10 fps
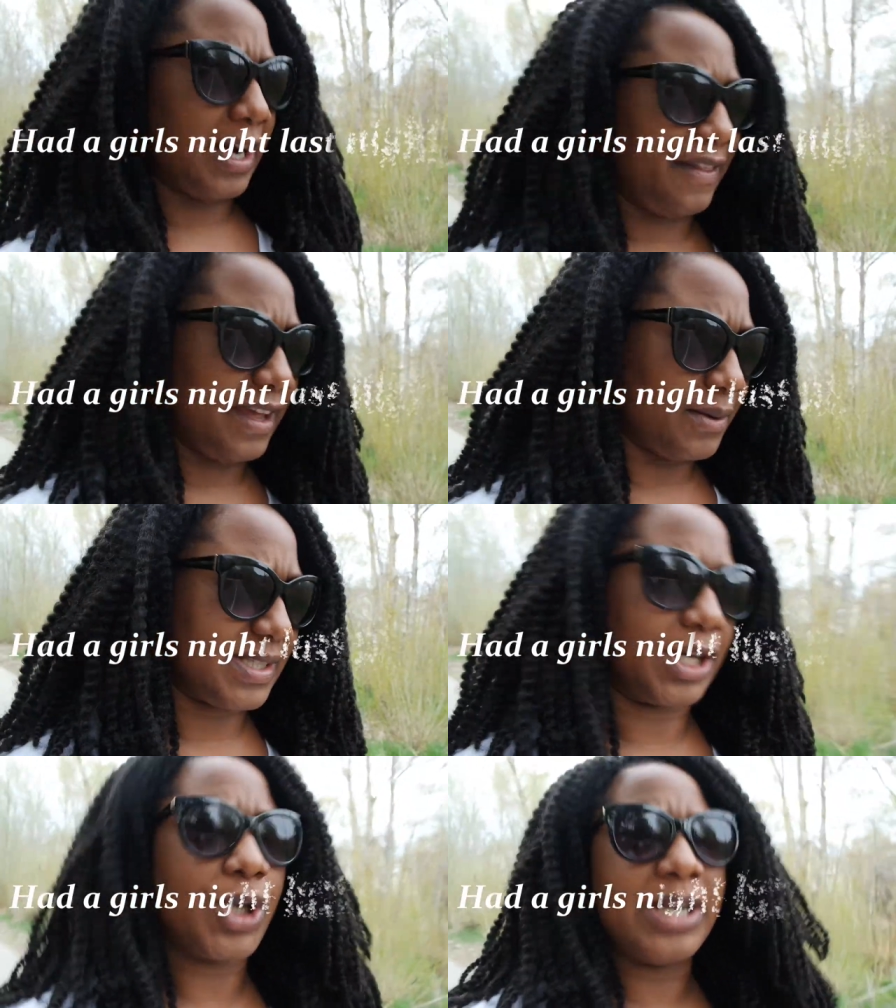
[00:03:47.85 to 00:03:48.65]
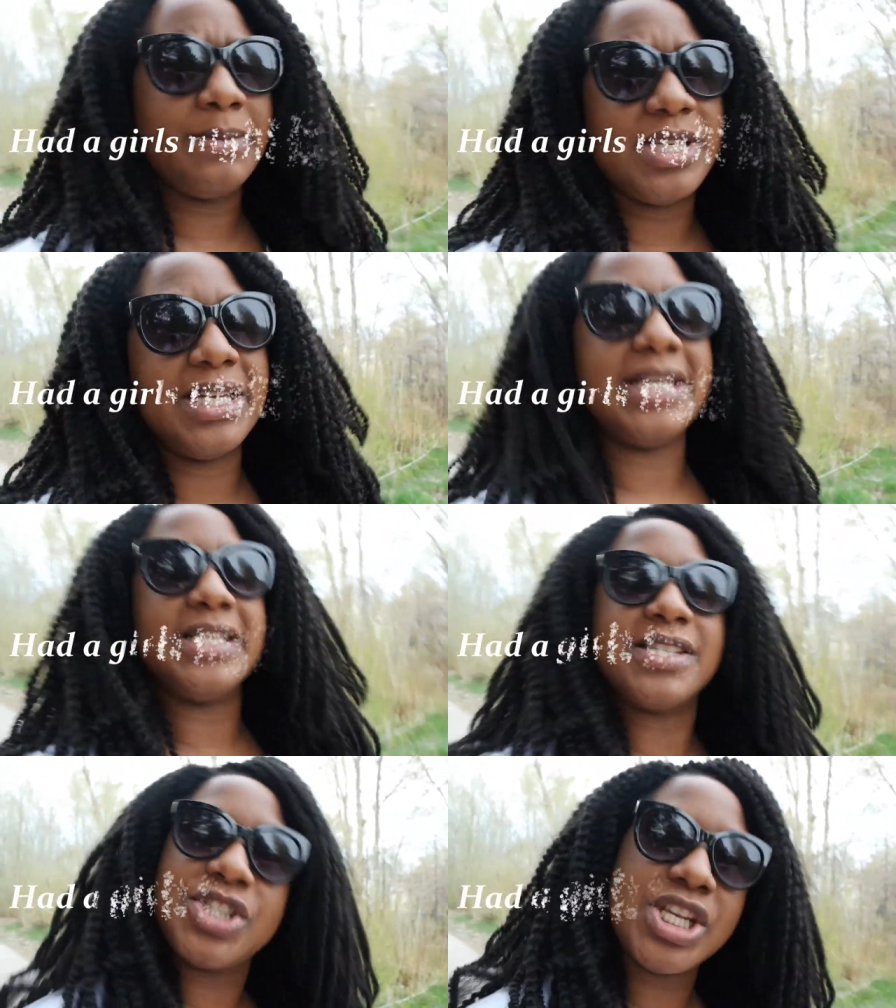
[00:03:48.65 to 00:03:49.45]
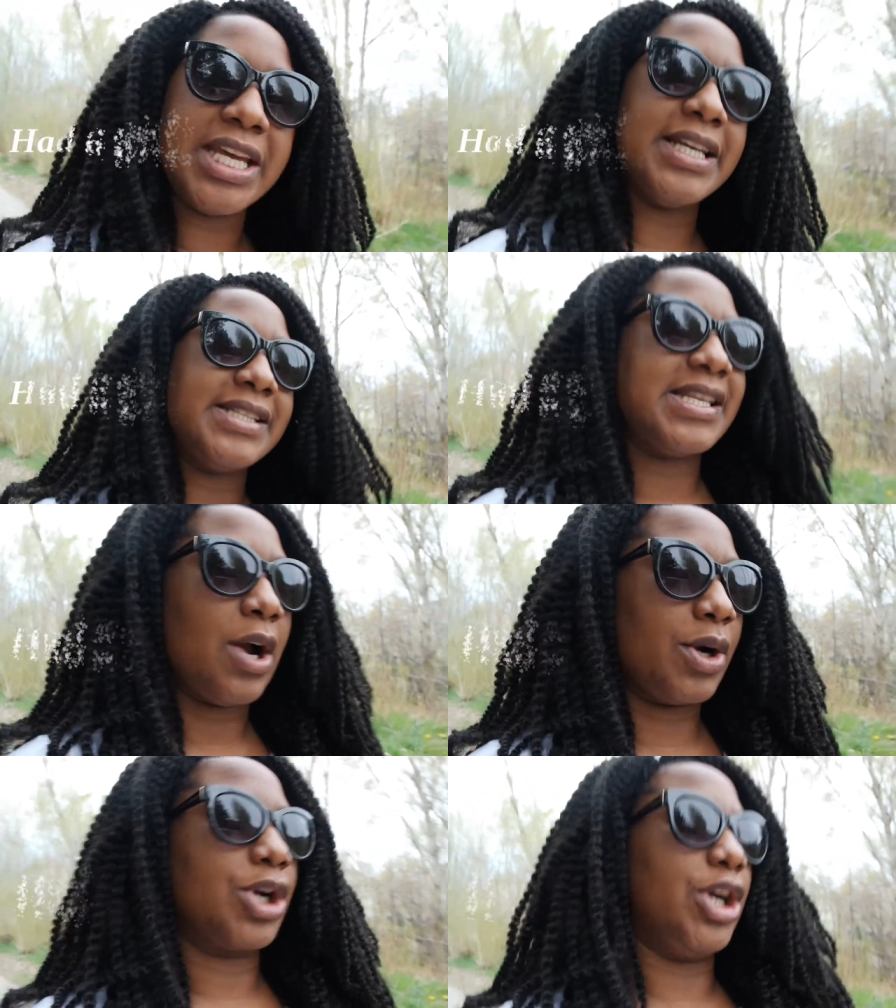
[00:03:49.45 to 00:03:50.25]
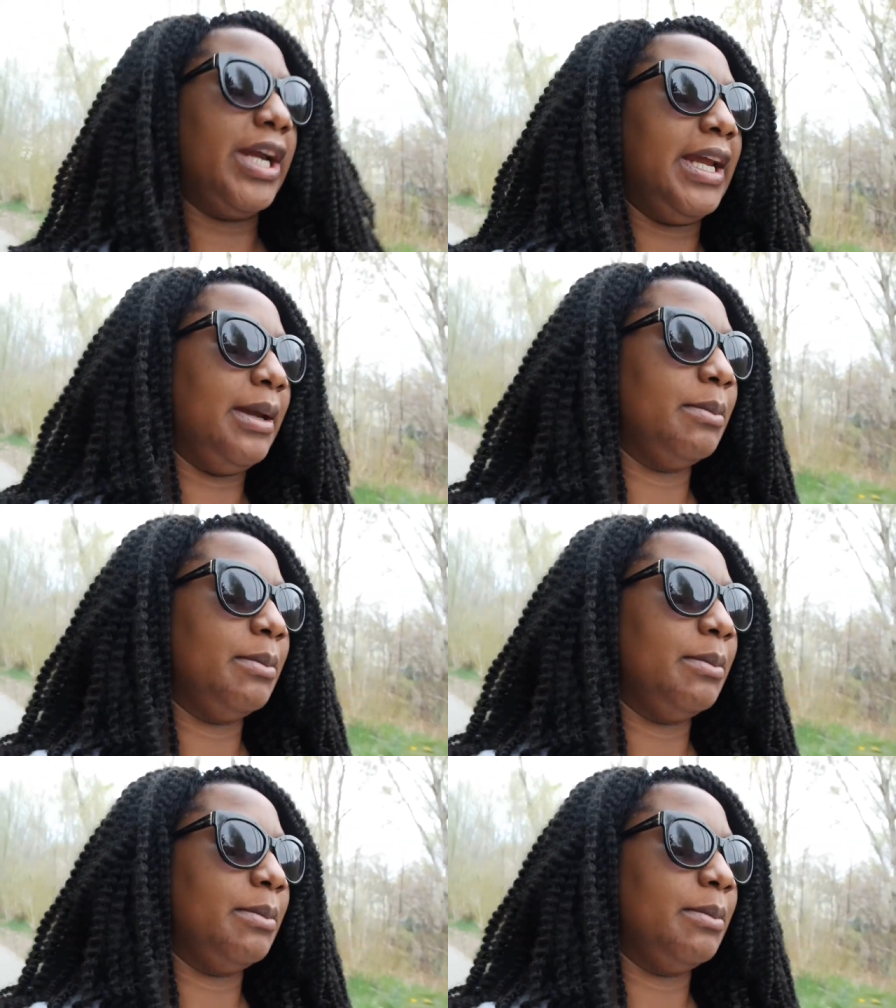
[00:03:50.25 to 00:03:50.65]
I think it was like cream cheese, cheese, sour cream,